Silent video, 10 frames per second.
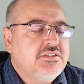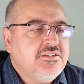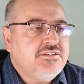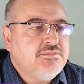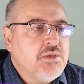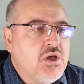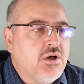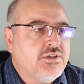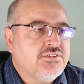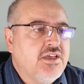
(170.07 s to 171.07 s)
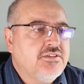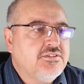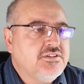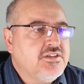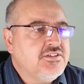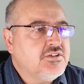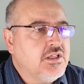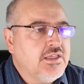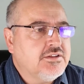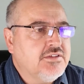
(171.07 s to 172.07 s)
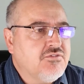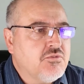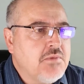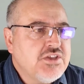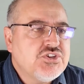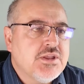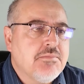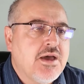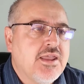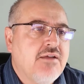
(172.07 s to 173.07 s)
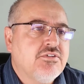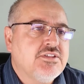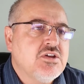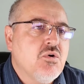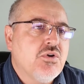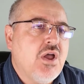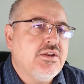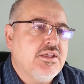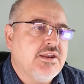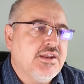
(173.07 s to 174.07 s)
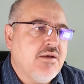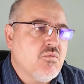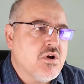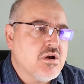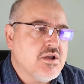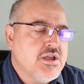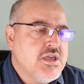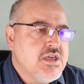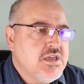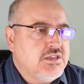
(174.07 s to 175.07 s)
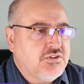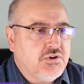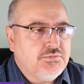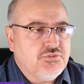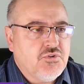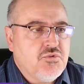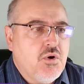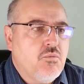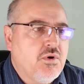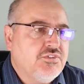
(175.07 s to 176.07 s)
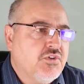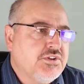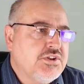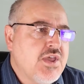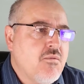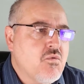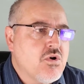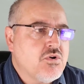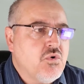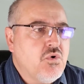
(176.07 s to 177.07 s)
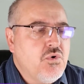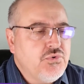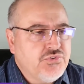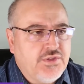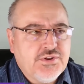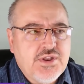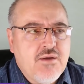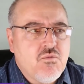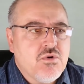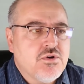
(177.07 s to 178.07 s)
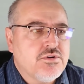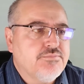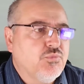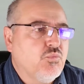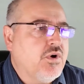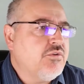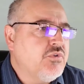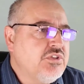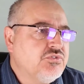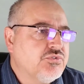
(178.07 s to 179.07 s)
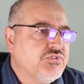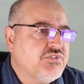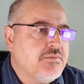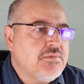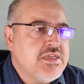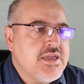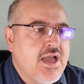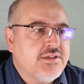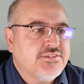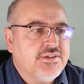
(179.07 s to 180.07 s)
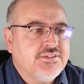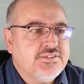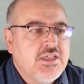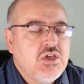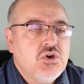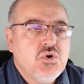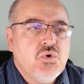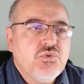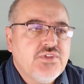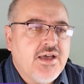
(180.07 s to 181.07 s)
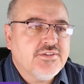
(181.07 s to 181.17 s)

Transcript: This is because ZTAs collect information about everything going on in a network in terms of what's on the network, who's on the network, what resources are being accessed, who's